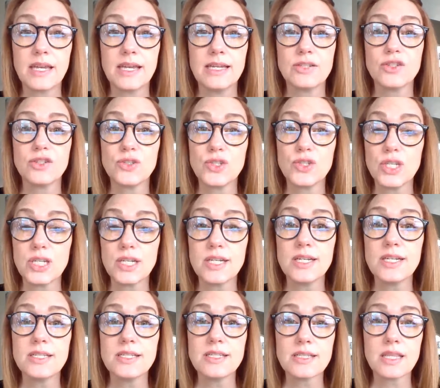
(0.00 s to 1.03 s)
it's
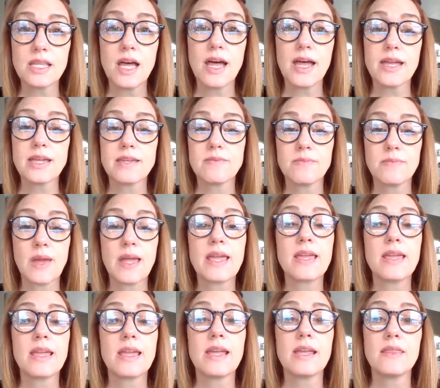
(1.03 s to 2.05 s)
just like
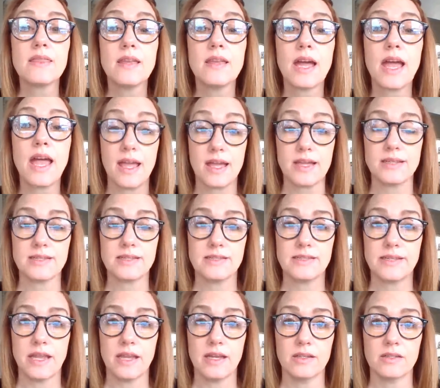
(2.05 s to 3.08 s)
making the S
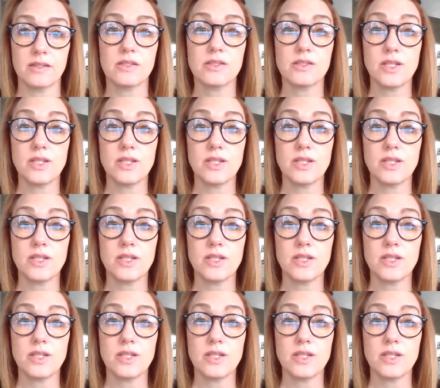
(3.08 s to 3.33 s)
sound.